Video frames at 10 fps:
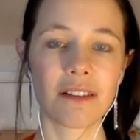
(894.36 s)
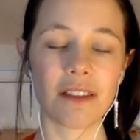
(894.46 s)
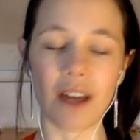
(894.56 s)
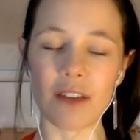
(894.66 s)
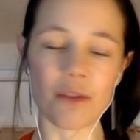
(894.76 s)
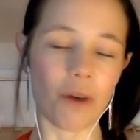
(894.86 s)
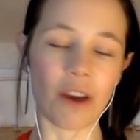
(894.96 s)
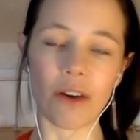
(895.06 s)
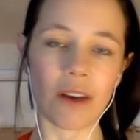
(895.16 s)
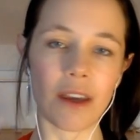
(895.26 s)
That's why
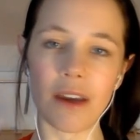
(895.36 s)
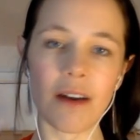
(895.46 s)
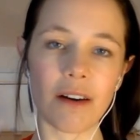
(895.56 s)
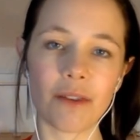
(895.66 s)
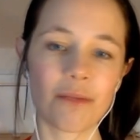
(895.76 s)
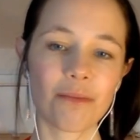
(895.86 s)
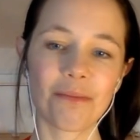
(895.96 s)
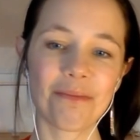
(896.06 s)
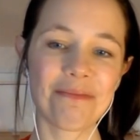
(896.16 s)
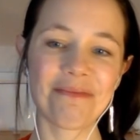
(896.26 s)
you're here.
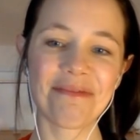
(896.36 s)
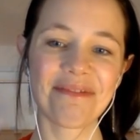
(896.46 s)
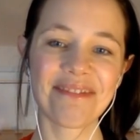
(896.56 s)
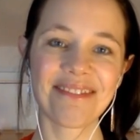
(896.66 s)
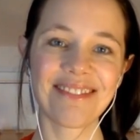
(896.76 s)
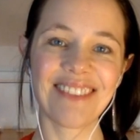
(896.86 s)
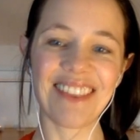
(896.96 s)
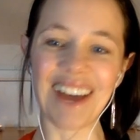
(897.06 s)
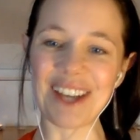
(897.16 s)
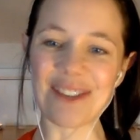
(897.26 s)

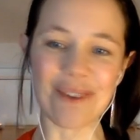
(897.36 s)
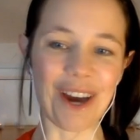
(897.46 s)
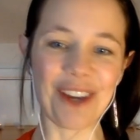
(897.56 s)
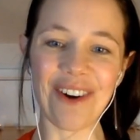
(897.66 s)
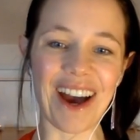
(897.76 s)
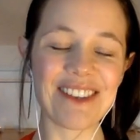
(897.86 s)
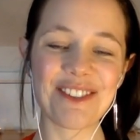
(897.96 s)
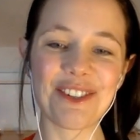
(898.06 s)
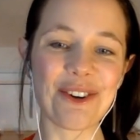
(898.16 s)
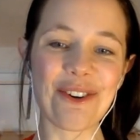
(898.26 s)
That's why you
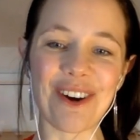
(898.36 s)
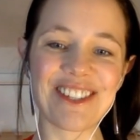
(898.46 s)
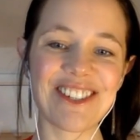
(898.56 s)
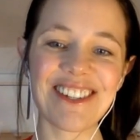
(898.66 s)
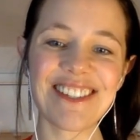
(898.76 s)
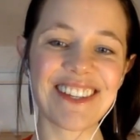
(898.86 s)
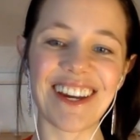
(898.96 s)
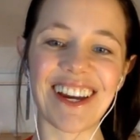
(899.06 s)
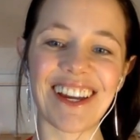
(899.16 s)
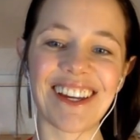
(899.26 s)
asked your question
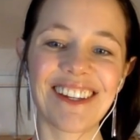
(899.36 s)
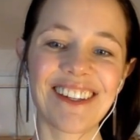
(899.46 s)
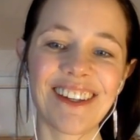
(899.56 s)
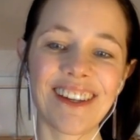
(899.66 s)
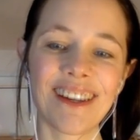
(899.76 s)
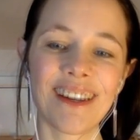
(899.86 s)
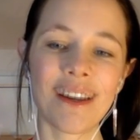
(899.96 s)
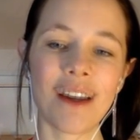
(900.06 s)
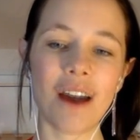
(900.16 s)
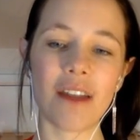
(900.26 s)
today.
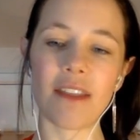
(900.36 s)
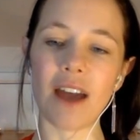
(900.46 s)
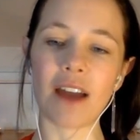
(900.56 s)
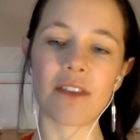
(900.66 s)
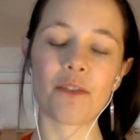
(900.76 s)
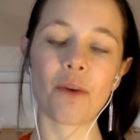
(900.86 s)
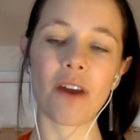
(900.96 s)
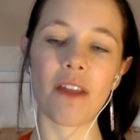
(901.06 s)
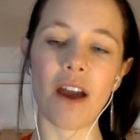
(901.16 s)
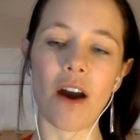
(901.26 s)
And that's why
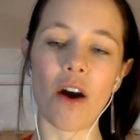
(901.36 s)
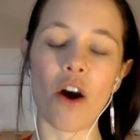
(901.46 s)
there are